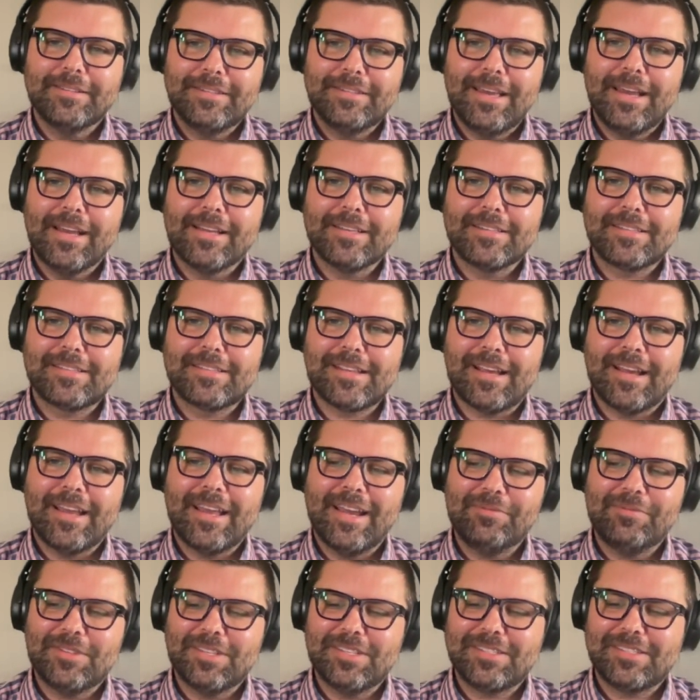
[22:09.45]
Yes, I
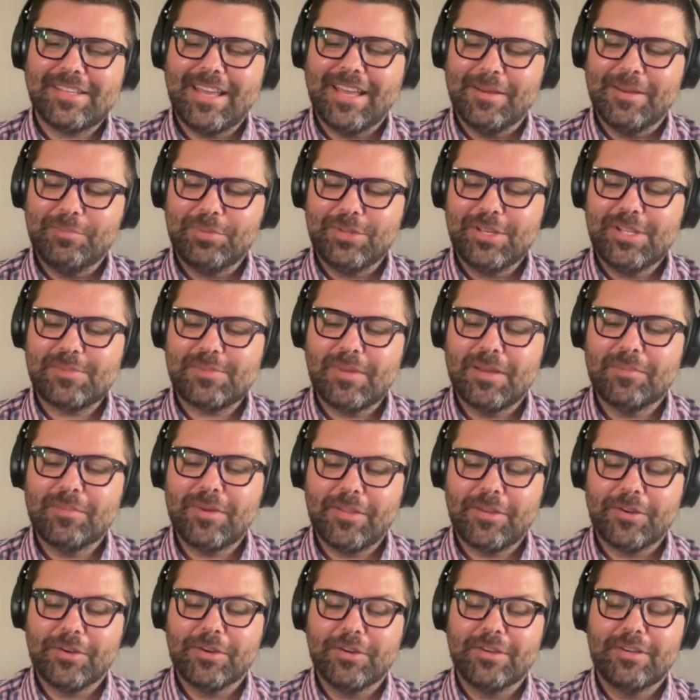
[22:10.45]
have to say it pleased my
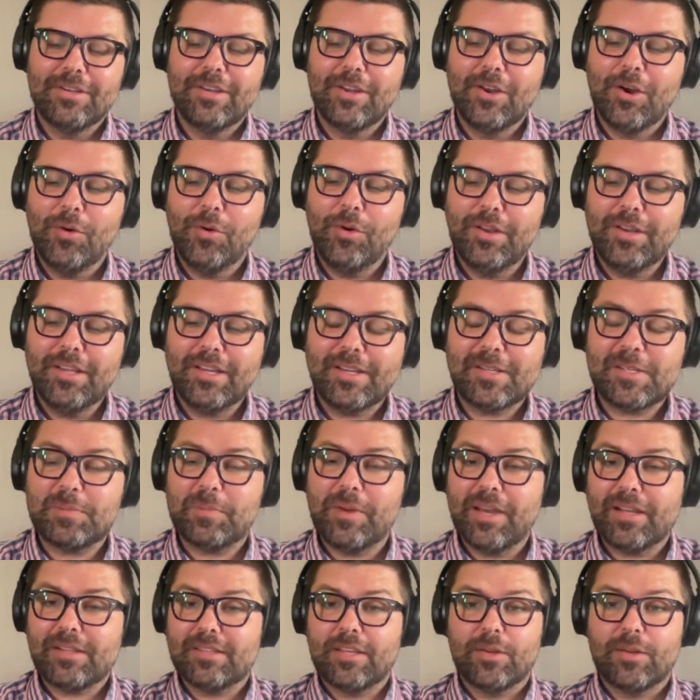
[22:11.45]
mother. No one
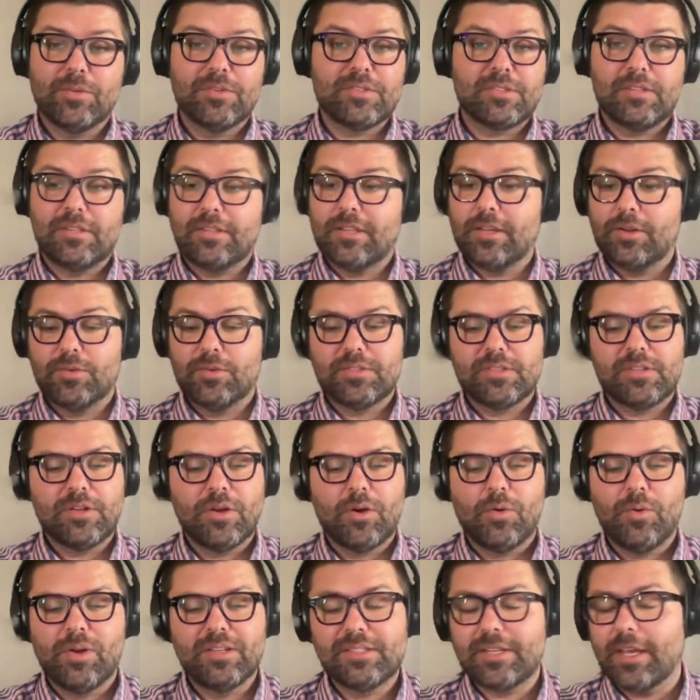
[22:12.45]
there was
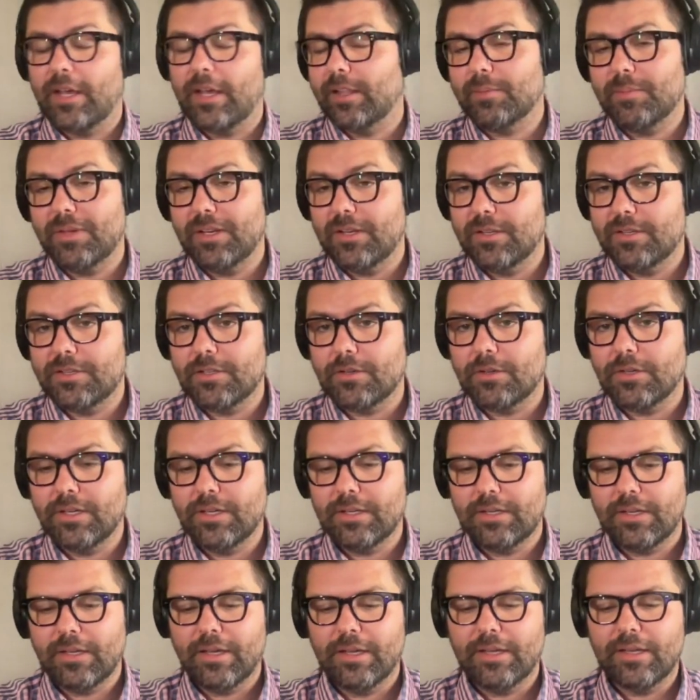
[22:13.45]
no one telling me to do
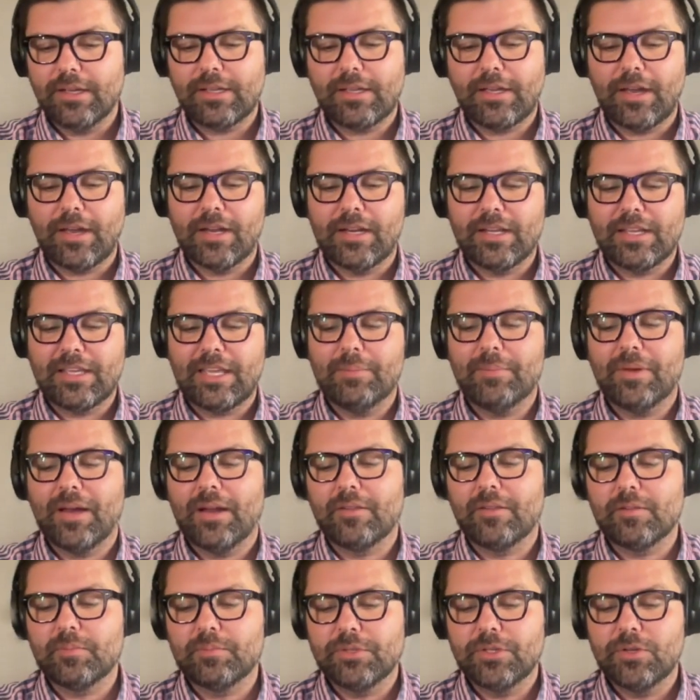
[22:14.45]
it. It kind of came out
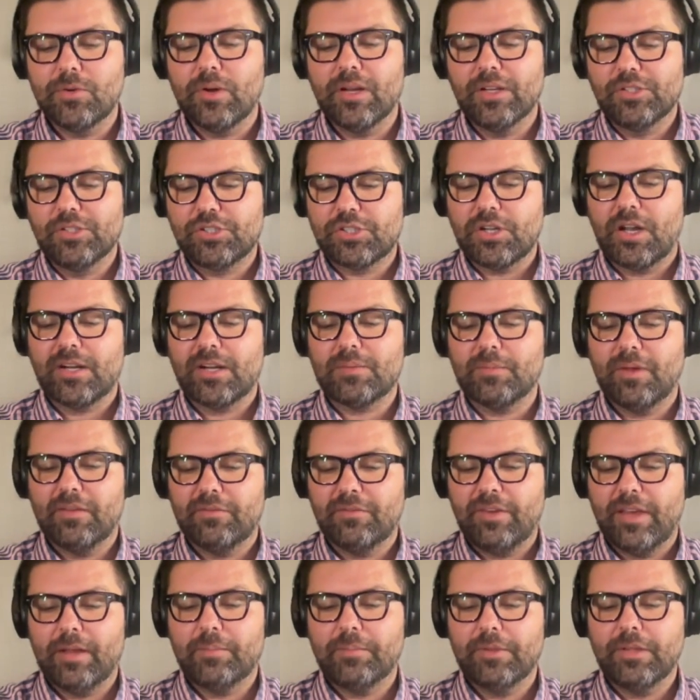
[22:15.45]
of the blue. I shocked my
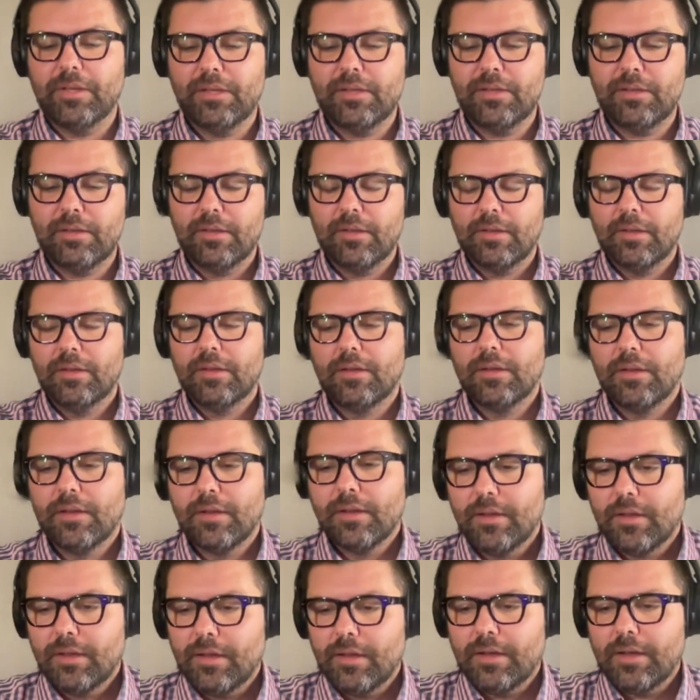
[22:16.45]
family.
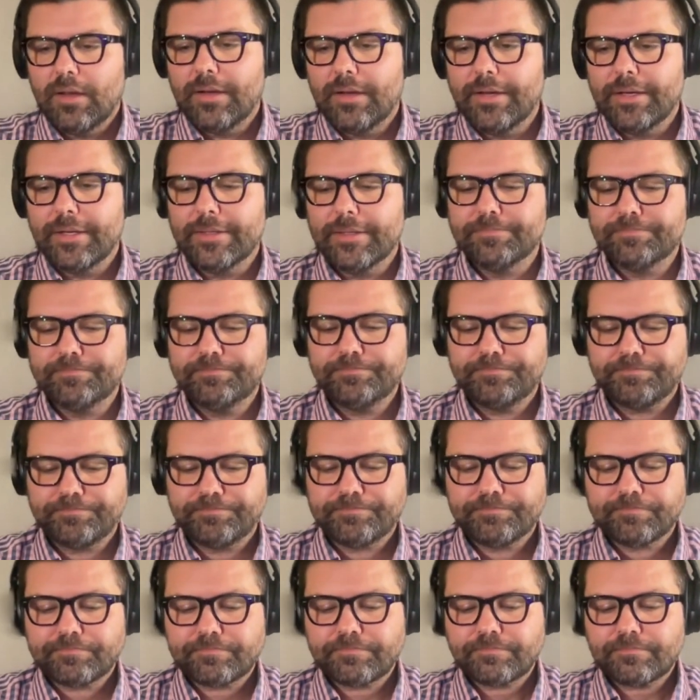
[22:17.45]
Um,
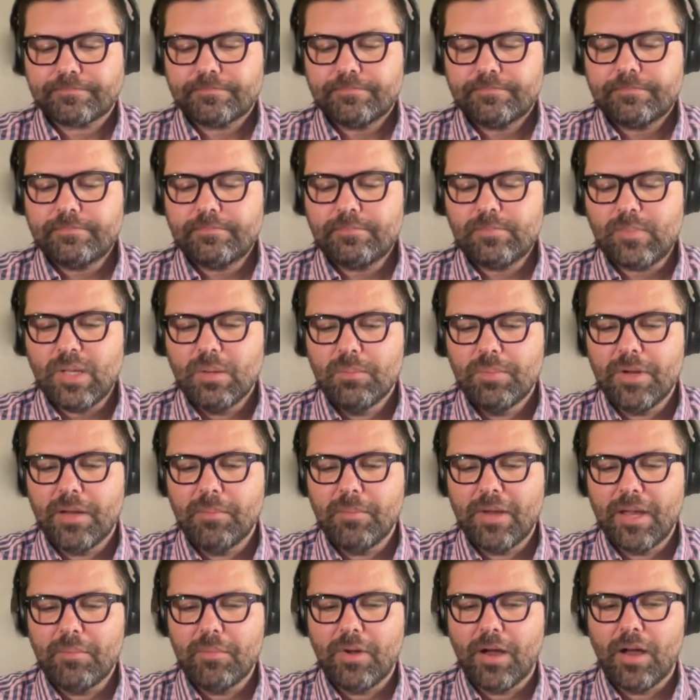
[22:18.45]
but
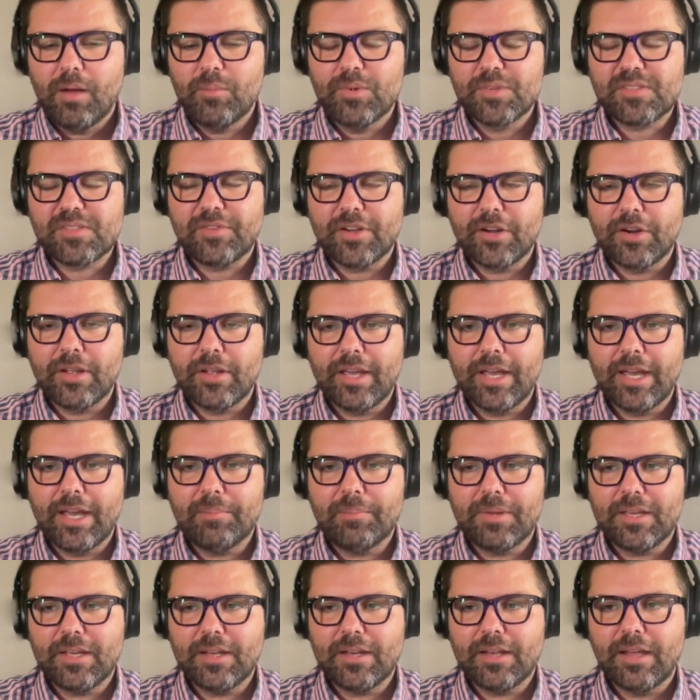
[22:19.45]
my mom was very
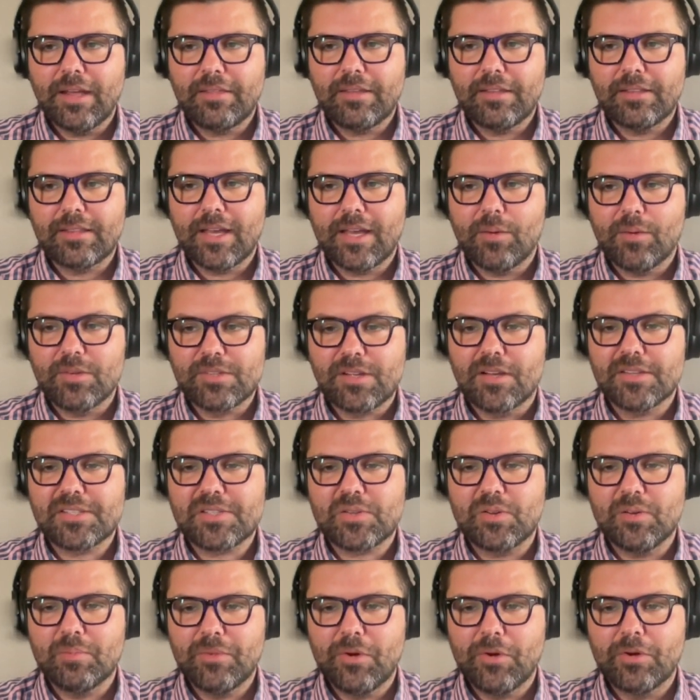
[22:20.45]
happy, and I think that was
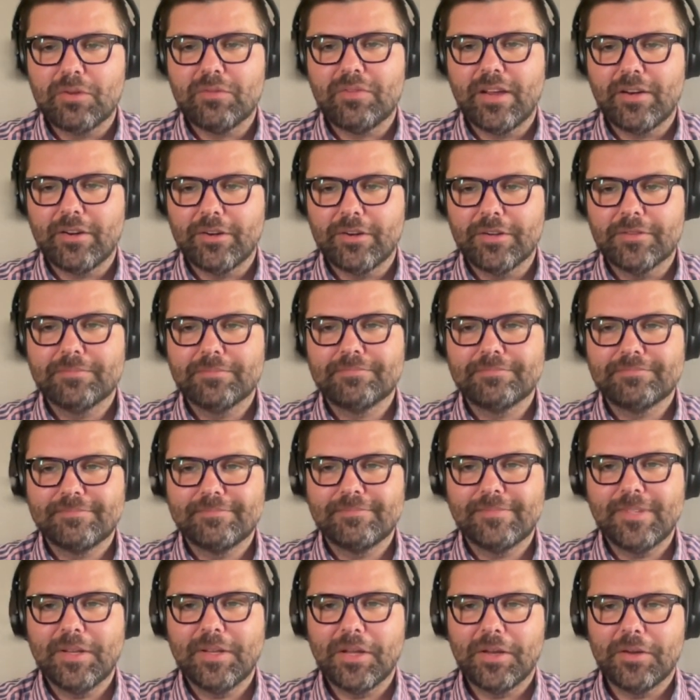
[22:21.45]
also a motivator.
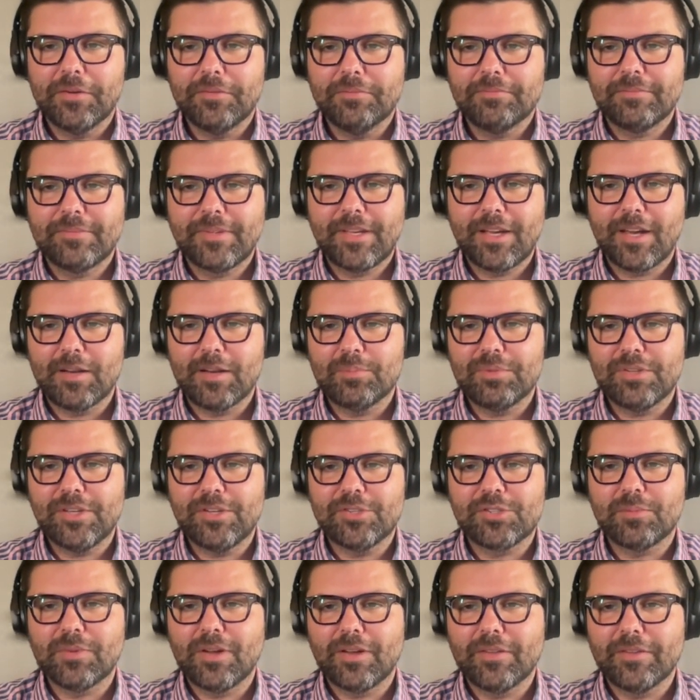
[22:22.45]
Got to please
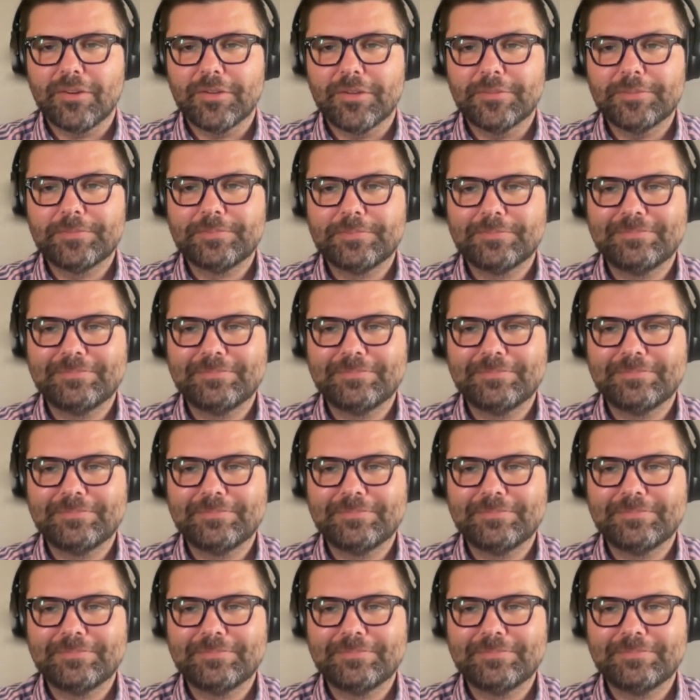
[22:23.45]
your mother.